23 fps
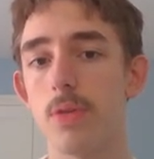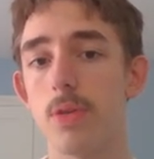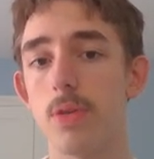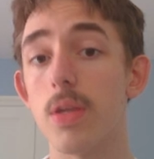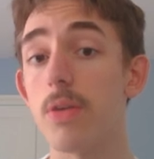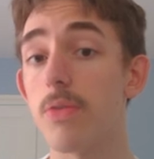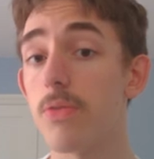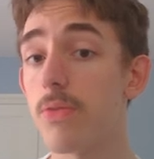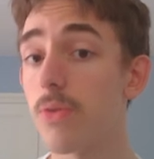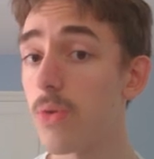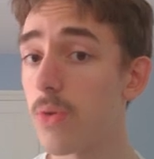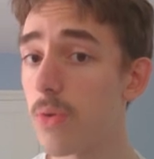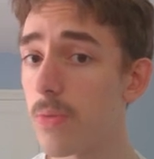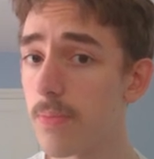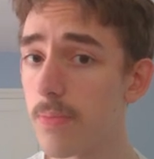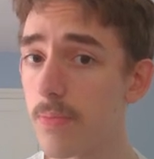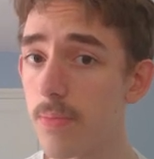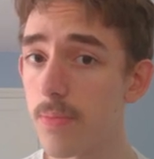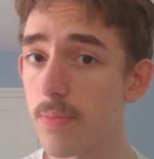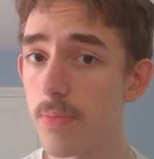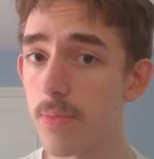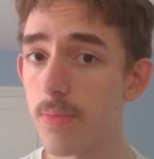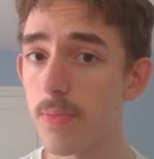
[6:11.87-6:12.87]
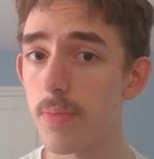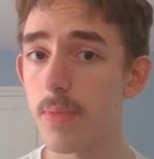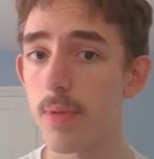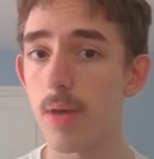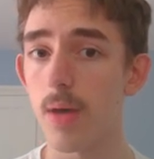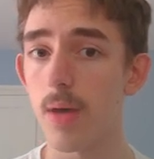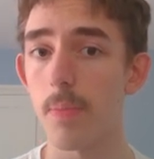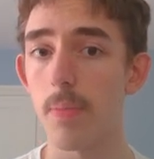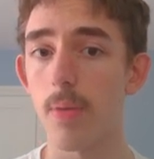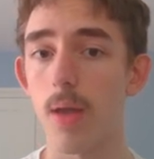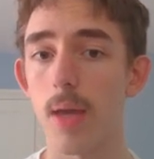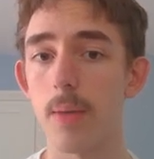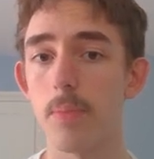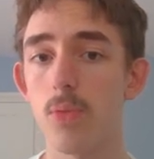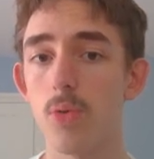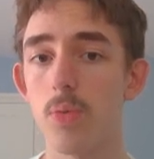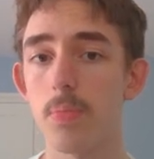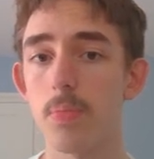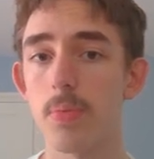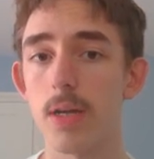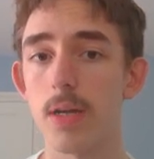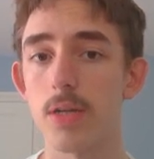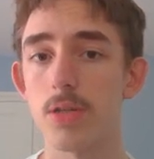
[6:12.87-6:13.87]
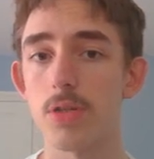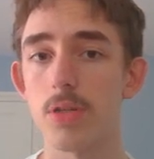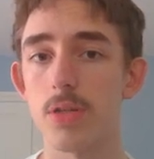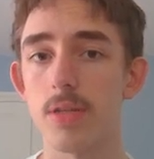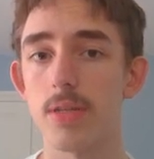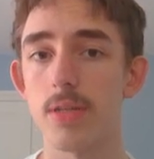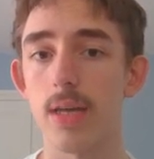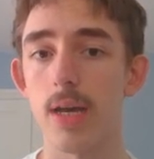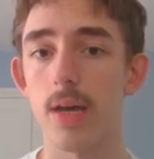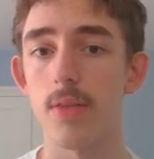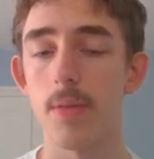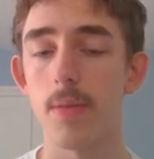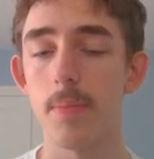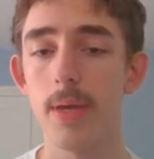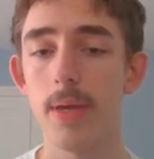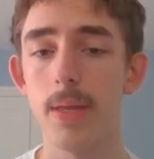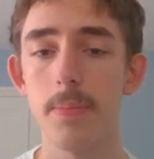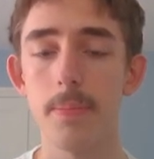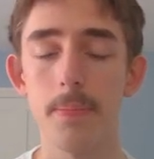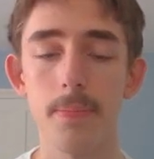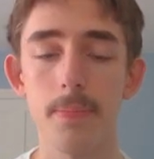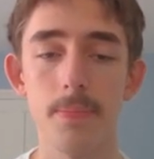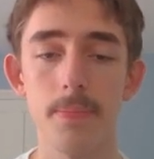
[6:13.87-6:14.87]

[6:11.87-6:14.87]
d4, applying more pressure down the pin.